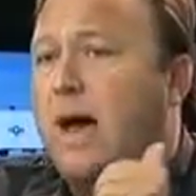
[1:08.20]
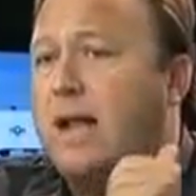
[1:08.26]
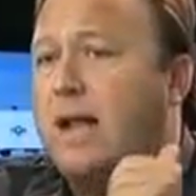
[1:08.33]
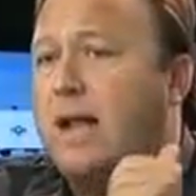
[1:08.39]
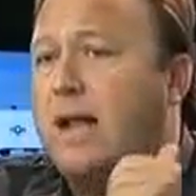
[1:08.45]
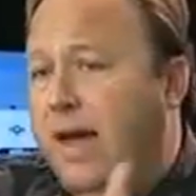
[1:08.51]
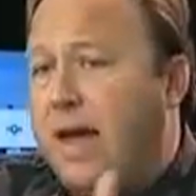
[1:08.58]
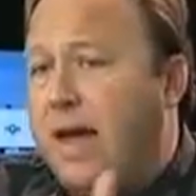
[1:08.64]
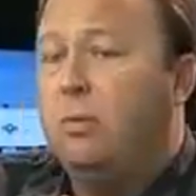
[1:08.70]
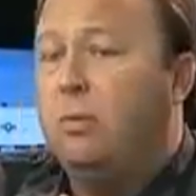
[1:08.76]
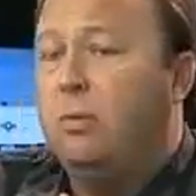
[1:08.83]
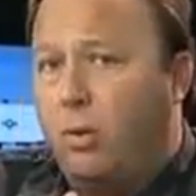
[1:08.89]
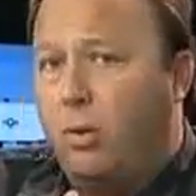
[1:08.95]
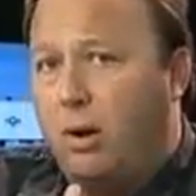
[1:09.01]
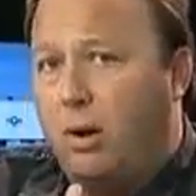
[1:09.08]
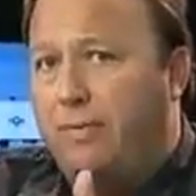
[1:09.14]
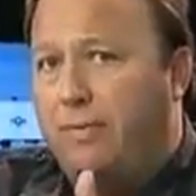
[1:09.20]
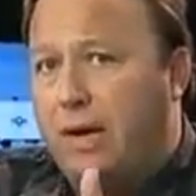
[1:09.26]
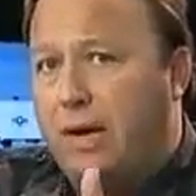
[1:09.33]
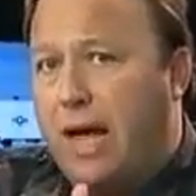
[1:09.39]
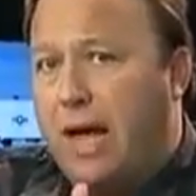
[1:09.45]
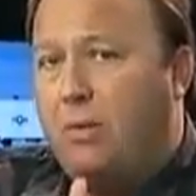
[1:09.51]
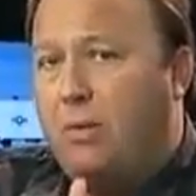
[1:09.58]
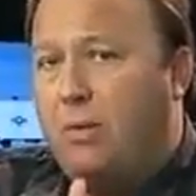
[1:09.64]
You've got the fake
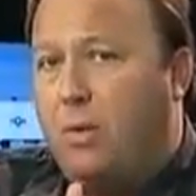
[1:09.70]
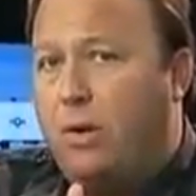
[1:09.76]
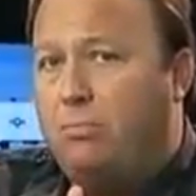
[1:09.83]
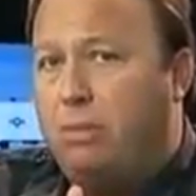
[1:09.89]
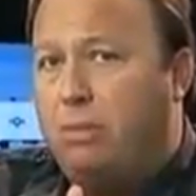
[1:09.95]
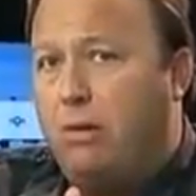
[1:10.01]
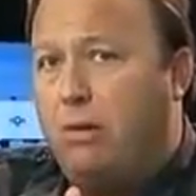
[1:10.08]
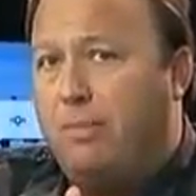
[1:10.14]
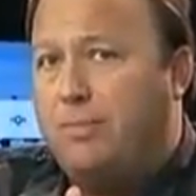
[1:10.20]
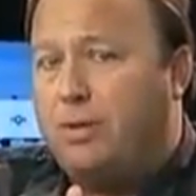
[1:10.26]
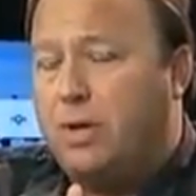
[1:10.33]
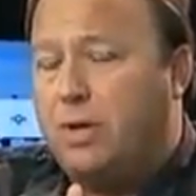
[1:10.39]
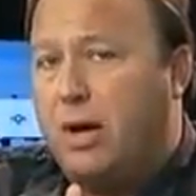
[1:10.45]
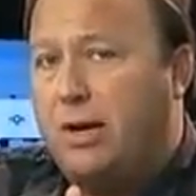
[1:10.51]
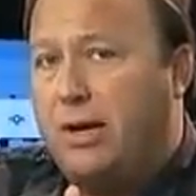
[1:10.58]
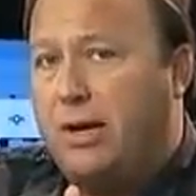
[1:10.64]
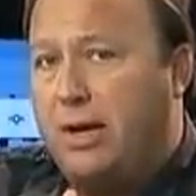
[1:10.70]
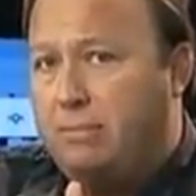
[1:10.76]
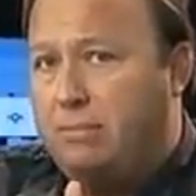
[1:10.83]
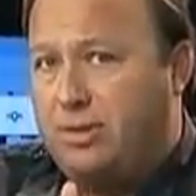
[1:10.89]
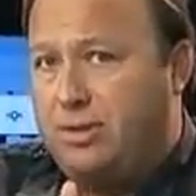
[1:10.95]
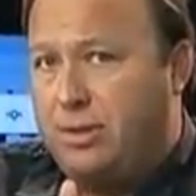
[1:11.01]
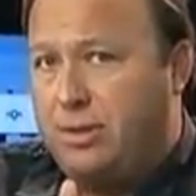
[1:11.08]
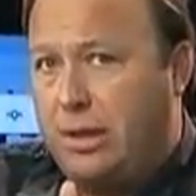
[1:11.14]
report of the guy wanting to blow up the
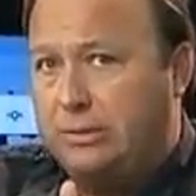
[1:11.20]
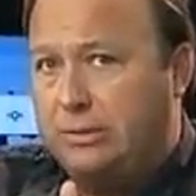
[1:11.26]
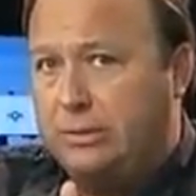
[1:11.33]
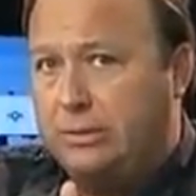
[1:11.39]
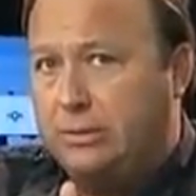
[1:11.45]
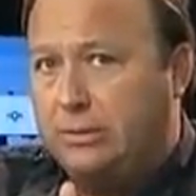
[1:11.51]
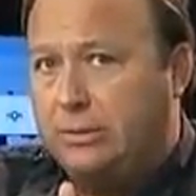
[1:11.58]
Saudi embassy.